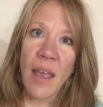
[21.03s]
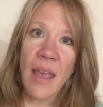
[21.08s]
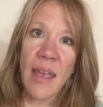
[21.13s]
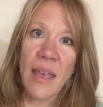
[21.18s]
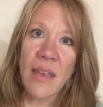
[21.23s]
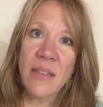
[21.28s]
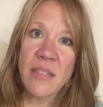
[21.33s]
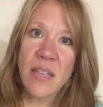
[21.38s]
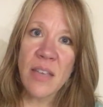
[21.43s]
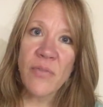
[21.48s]

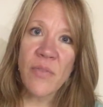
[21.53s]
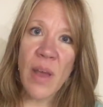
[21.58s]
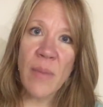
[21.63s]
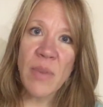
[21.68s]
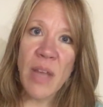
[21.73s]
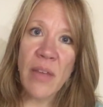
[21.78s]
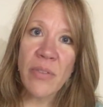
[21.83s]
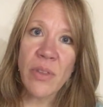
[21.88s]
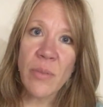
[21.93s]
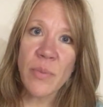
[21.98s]
And if
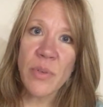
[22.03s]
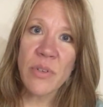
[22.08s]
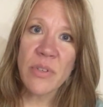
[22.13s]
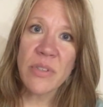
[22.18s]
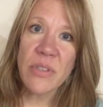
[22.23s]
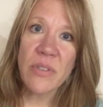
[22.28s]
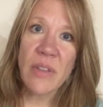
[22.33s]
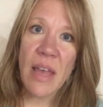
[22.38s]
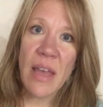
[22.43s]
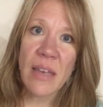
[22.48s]
I'm not the
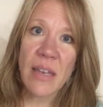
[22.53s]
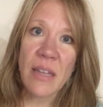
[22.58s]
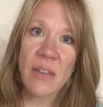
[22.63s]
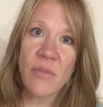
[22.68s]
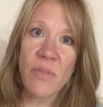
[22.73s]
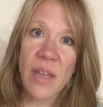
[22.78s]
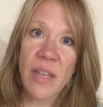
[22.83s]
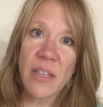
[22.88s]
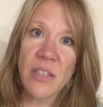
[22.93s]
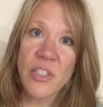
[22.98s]
person that
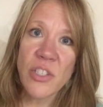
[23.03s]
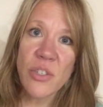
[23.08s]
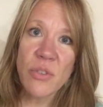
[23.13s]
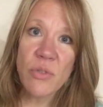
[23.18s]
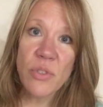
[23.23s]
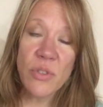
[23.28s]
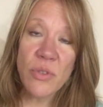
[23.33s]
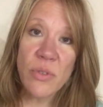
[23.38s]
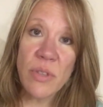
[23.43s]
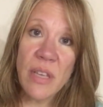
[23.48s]
invited
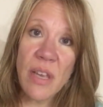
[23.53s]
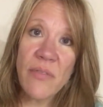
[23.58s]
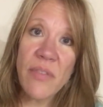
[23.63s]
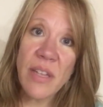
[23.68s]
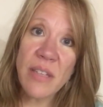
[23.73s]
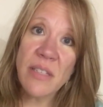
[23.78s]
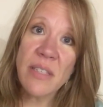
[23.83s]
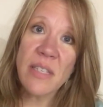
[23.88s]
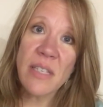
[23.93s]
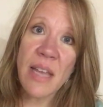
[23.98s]
you to the
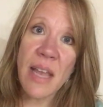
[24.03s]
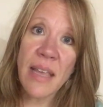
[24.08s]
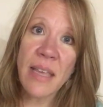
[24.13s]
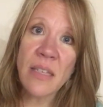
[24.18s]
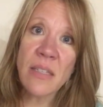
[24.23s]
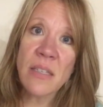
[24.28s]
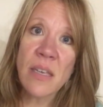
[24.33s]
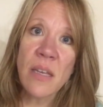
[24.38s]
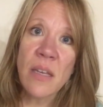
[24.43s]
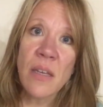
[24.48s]
event
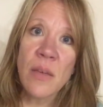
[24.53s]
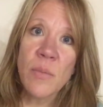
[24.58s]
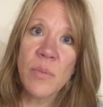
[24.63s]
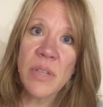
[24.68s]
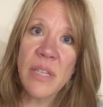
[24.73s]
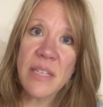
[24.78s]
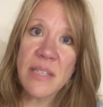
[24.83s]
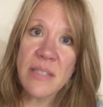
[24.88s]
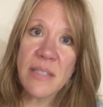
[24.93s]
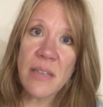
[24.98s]
tonight,
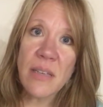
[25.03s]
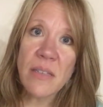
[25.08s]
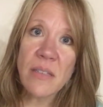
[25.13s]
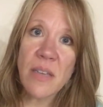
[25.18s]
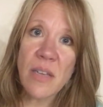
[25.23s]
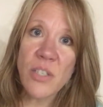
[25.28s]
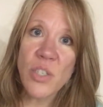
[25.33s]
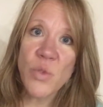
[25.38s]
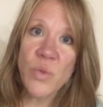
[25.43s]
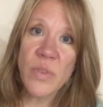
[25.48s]
please stay in
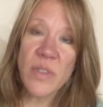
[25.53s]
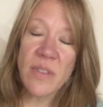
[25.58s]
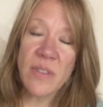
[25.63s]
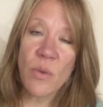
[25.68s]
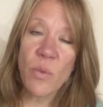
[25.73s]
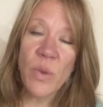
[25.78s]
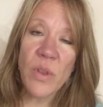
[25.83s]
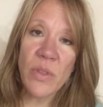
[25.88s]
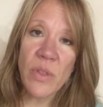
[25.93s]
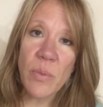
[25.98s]
touch
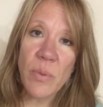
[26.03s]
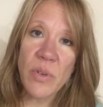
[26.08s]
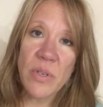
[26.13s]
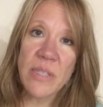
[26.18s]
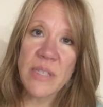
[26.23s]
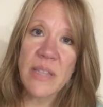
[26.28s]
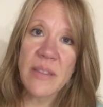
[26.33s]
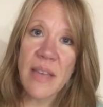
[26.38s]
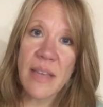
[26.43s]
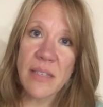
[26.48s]
with the
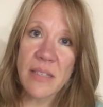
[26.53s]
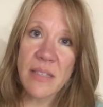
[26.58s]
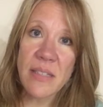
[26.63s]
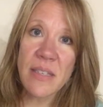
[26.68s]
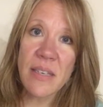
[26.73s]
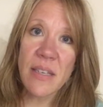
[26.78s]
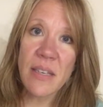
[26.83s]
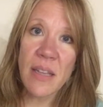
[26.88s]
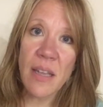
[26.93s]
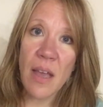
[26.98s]
person that
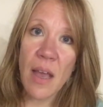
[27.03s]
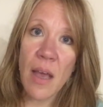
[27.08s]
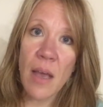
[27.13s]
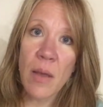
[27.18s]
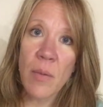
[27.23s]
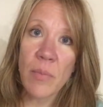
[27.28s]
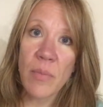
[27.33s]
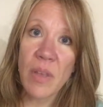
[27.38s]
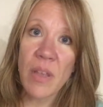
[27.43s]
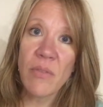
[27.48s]
did
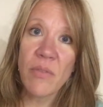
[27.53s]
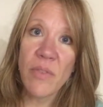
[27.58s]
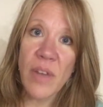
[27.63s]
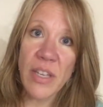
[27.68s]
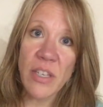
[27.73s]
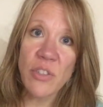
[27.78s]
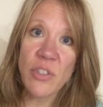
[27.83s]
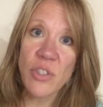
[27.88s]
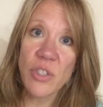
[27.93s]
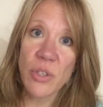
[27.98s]

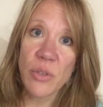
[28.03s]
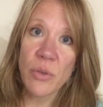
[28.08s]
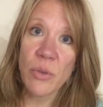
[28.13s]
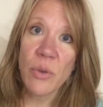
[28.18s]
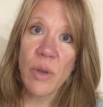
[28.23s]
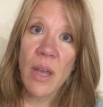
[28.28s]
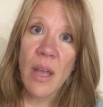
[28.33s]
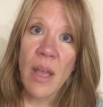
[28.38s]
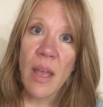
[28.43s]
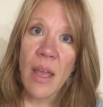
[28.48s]
invite
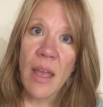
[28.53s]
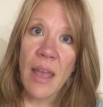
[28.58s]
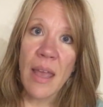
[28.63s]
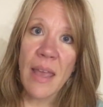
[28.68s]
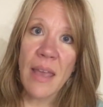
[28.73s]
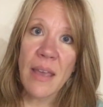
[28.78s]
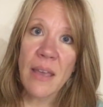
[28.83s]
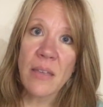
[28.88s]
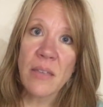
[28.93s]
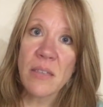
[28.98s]
you.
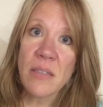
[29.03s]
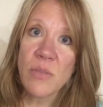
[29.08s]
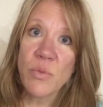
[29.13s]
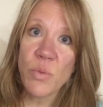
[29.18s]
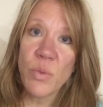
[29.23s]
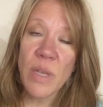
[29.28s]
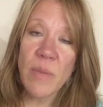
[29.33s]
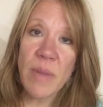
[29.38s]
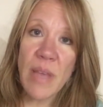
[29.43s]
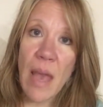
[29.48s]
And
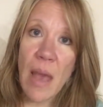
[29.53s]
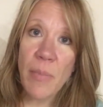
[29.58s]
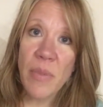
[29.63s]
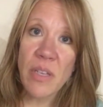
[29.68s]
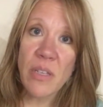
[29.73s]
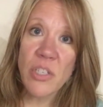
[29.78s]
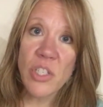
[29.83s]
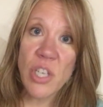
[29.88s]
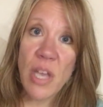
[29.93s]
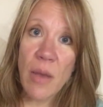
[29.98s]
we'd be
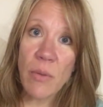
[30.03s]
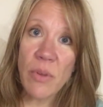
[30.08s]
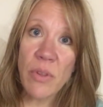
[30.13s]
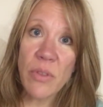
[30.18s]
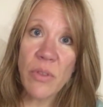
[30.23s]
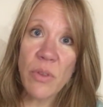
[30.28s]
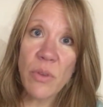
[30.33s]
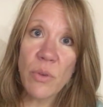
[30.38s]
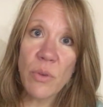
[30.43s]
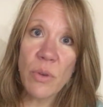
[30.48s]
happy to chat
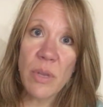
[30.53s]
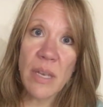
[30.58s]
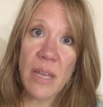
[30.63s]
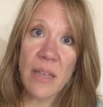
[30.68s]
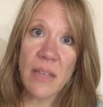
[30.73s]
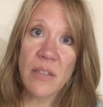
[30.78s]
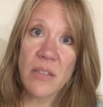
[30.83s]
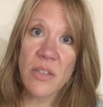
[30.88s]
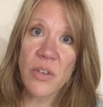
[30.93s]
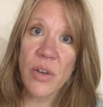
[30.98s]
with you and
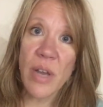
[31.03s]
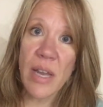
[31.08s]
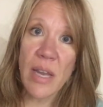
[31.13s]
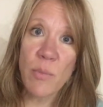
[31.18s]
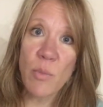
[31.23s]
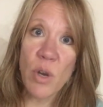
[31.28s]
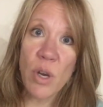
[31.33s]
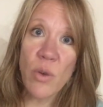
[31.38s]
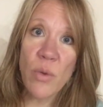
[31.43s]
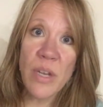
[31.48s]
answer
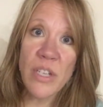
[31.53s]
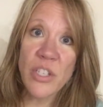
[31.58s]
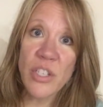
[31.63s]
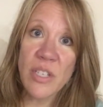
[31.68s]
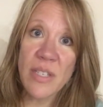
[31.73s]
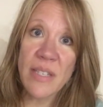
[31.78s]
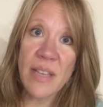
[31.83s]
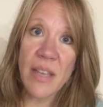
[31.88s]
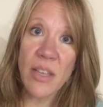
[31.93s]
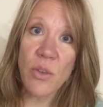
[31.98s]
any more
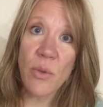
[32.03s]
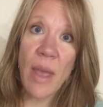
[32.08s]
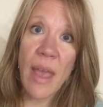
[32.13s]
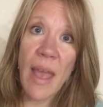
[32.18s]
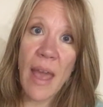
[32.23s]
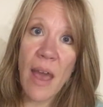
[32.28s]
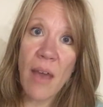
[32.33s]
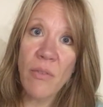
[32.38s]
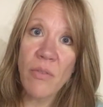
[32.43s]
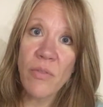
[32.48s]
questions that you
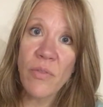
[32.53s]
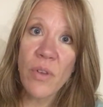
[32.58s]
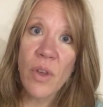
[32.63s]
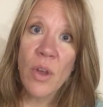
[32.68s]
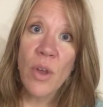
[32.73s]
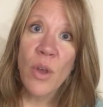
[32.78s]
have.